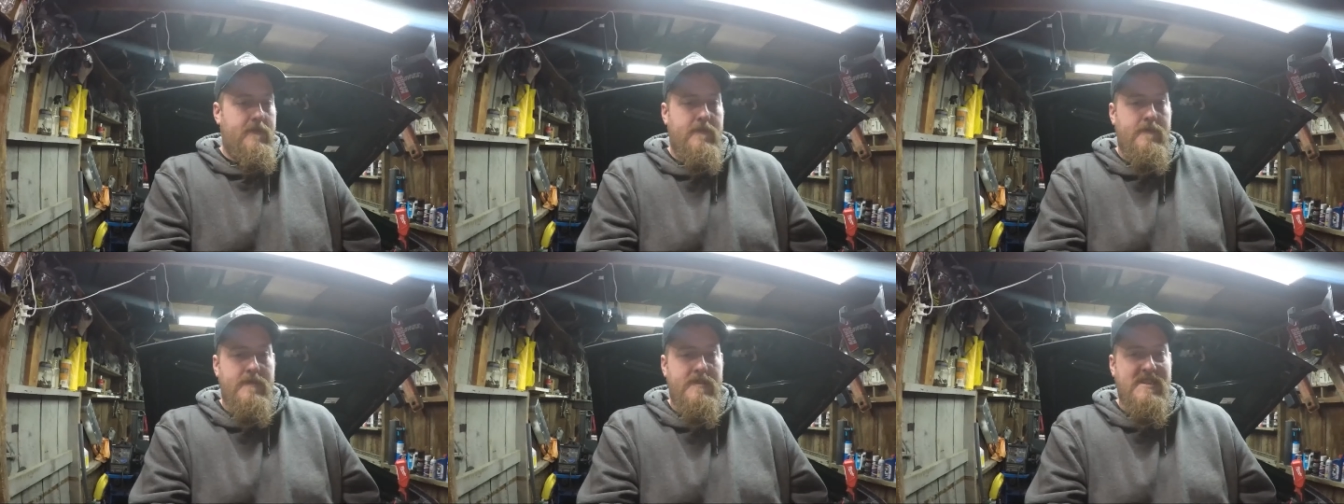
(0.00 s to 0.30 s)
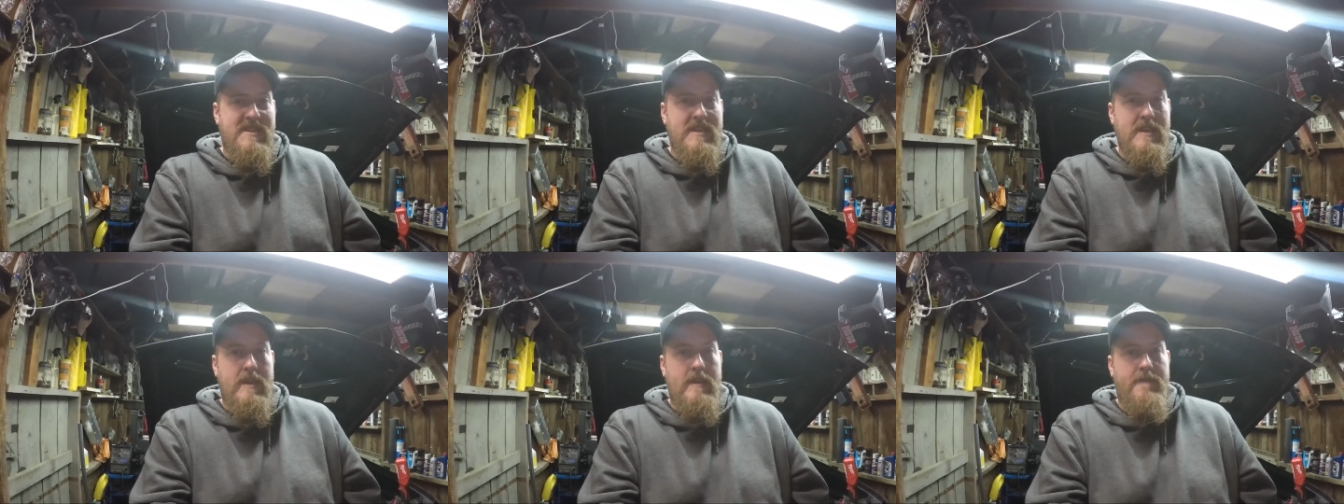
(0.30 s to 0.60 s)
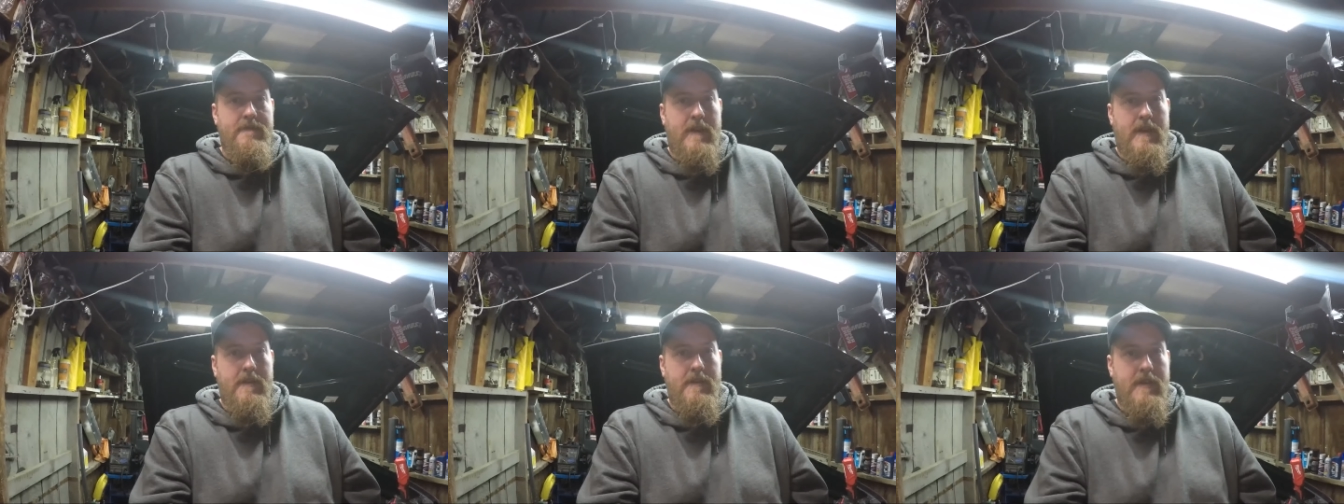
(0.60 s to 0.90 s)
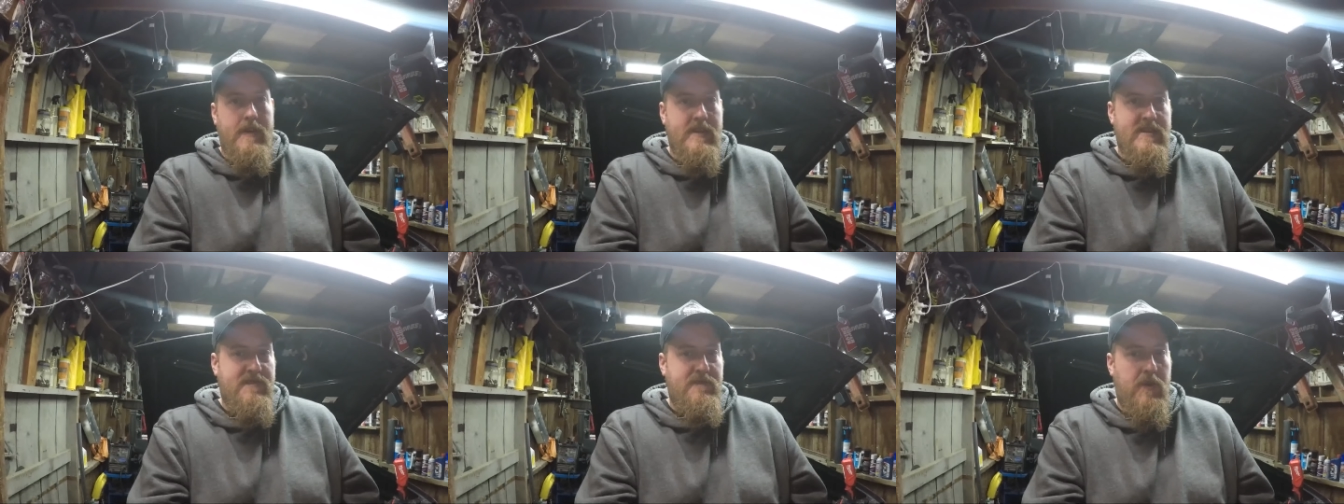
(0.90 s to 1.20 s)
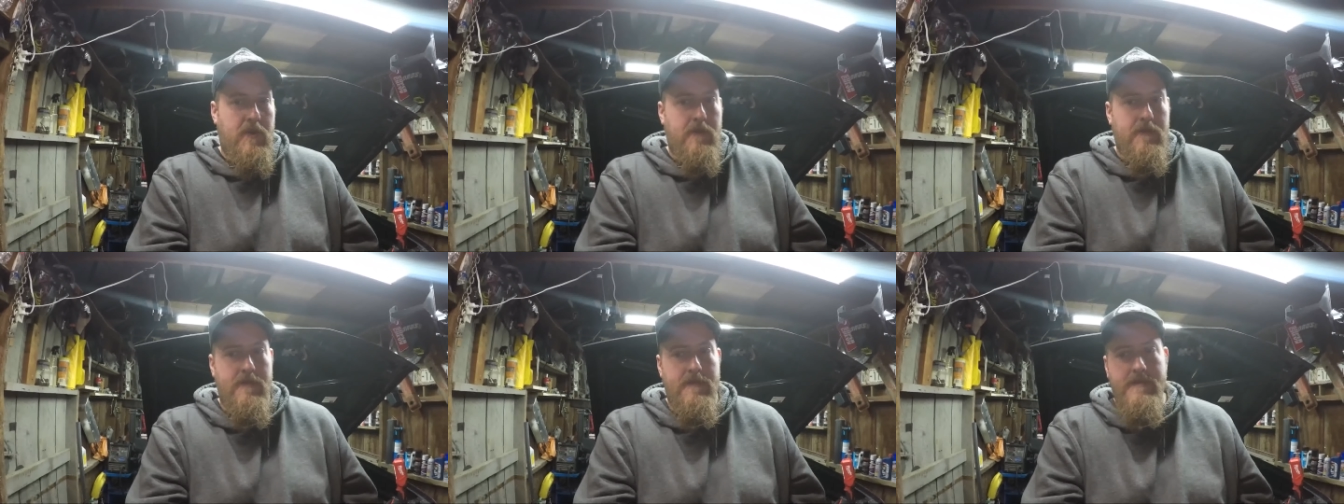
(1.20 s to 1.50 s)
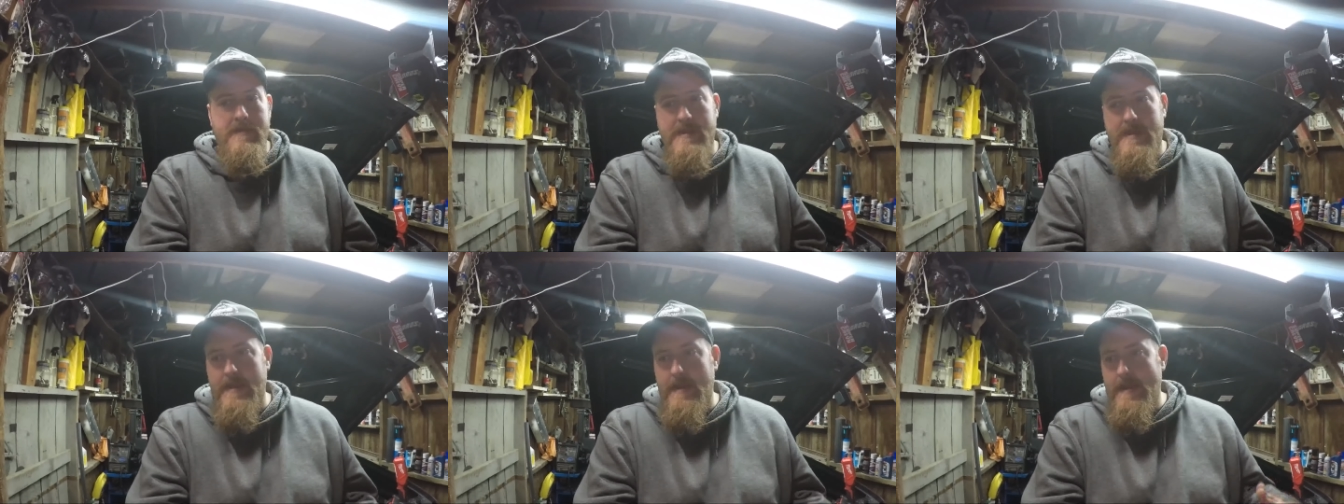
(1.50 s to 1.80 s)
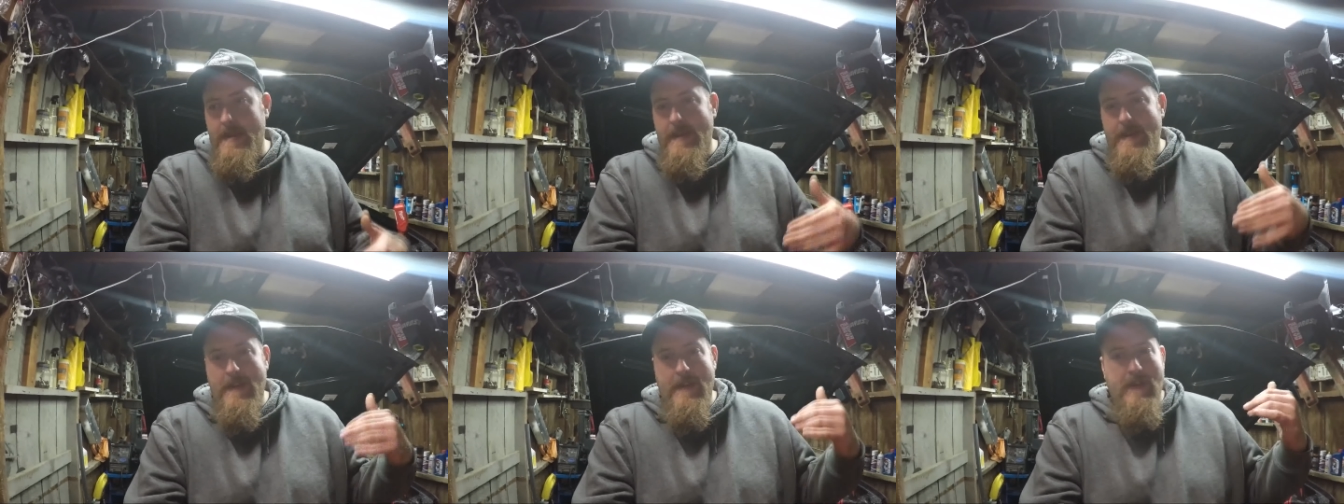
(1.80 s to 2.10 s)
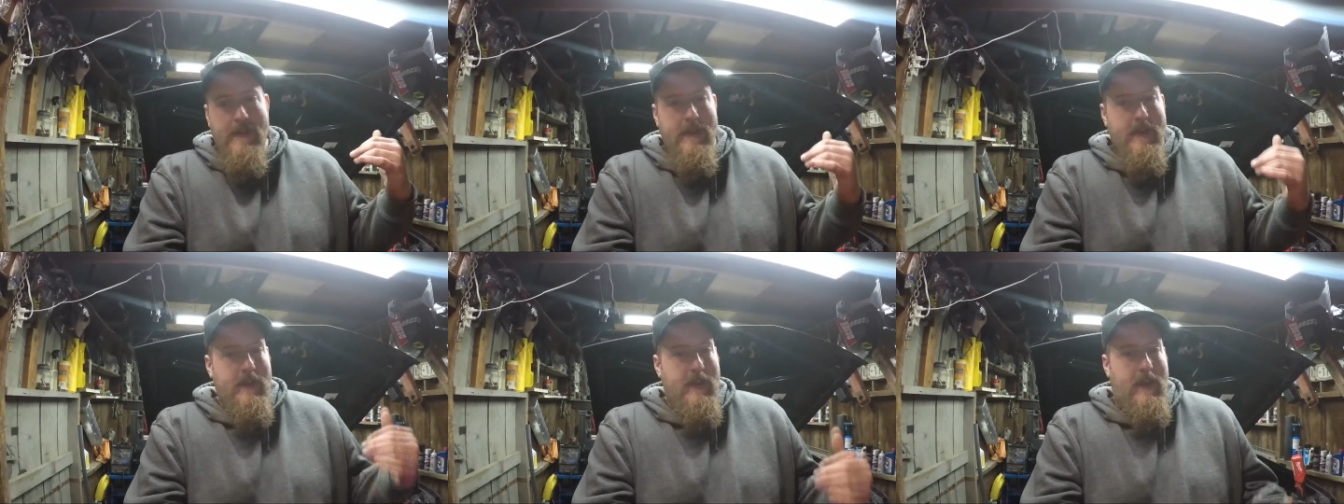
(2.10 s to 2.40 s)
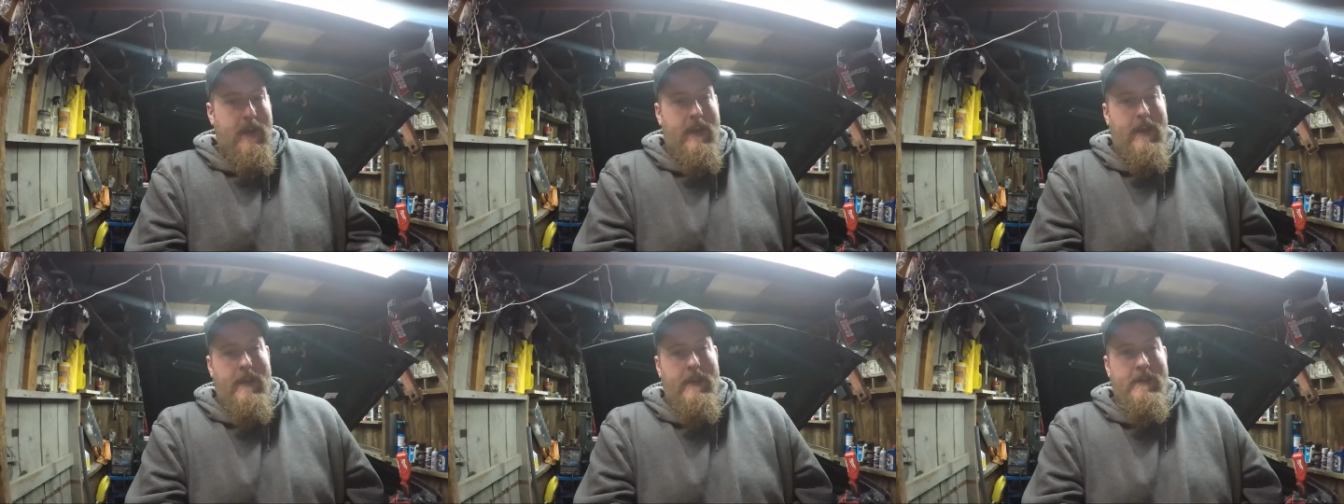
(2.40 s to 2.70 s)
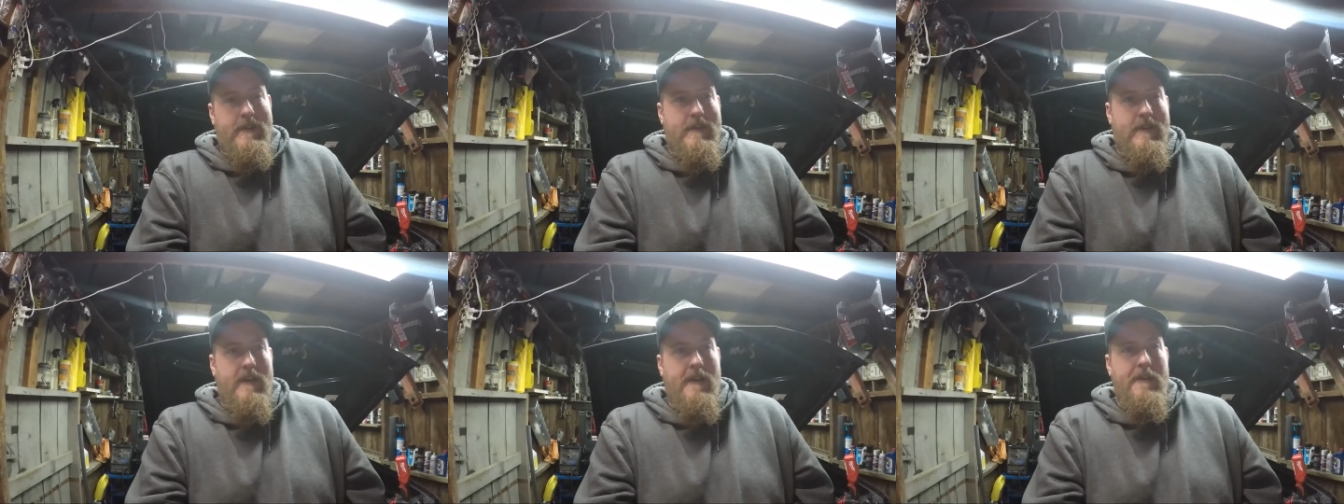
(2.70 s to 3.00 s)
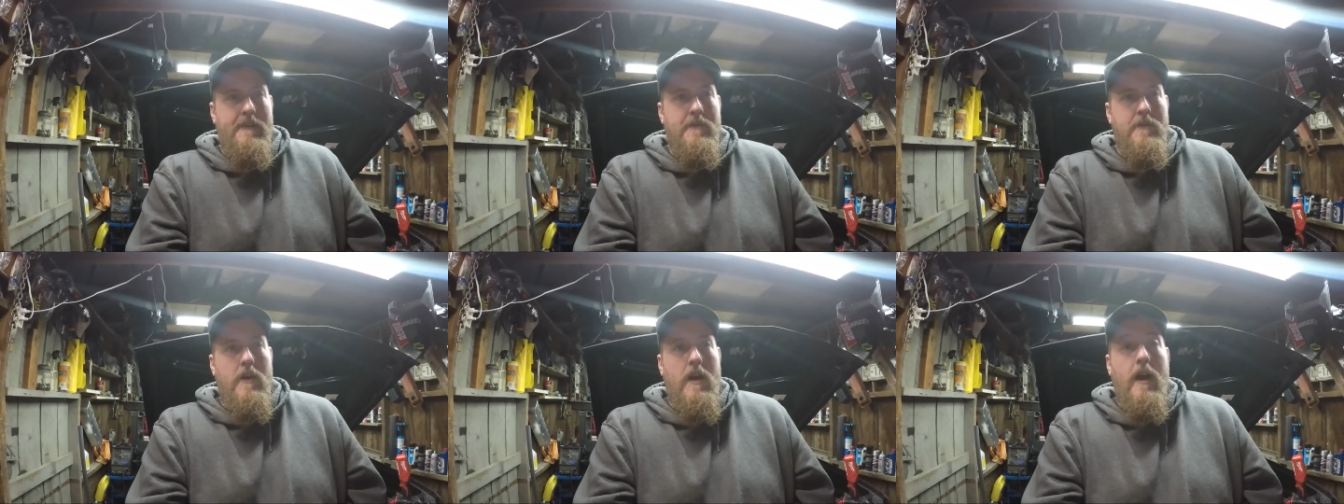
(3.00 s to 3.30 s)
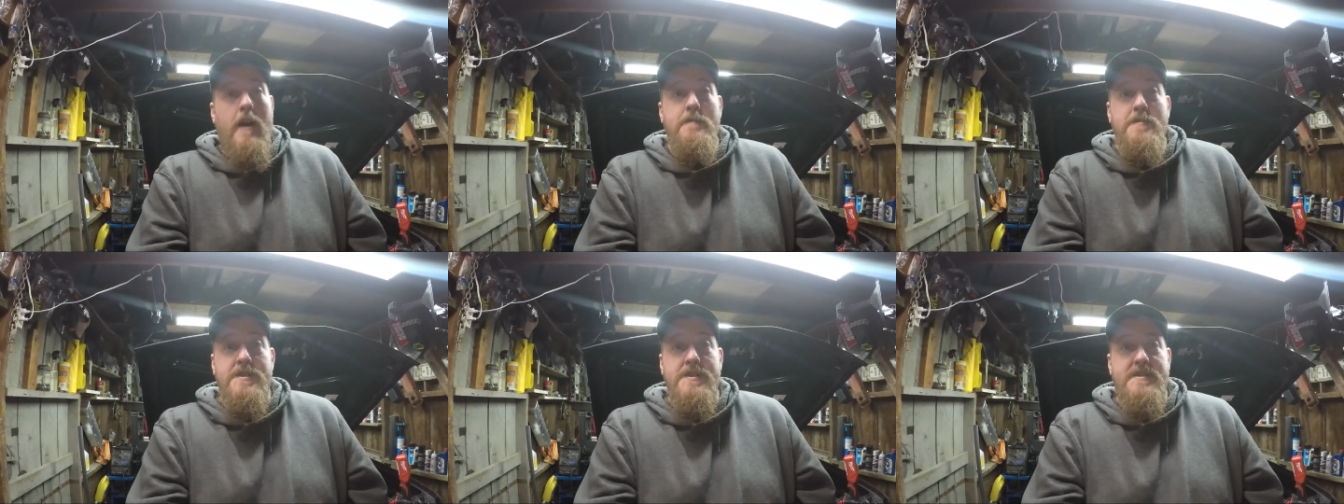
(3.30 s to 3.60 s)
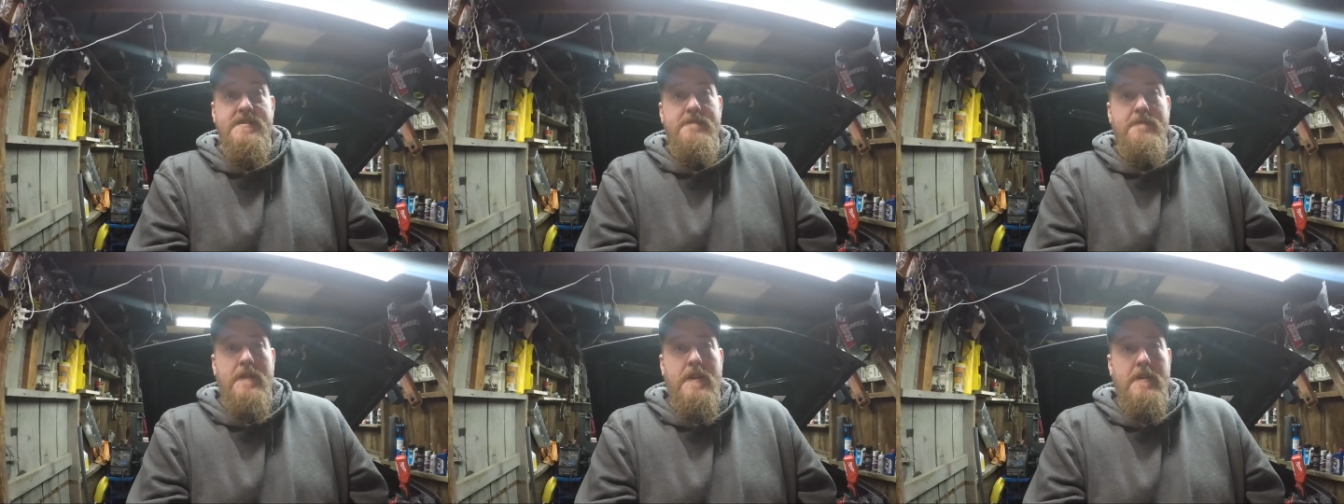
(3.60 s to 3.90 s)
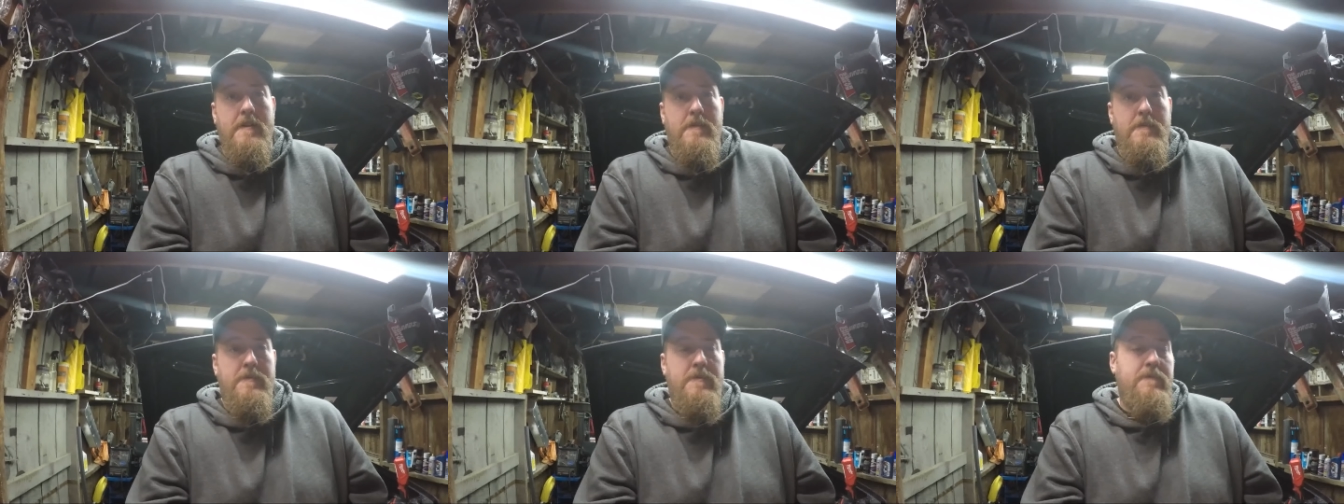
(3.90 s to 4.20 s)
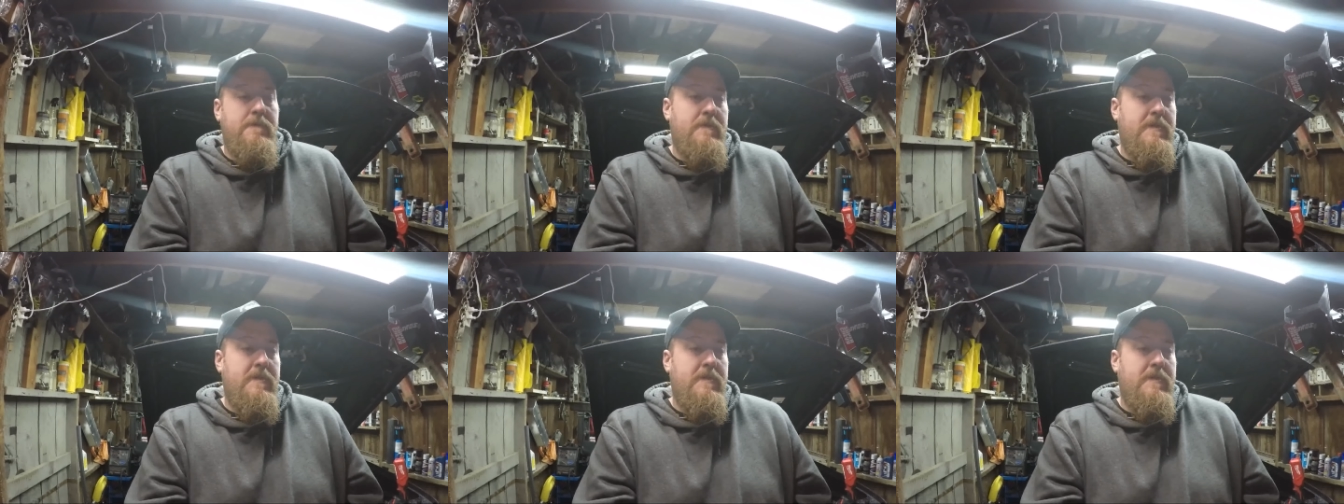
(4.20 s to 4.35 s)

sea of LS motors and other options available.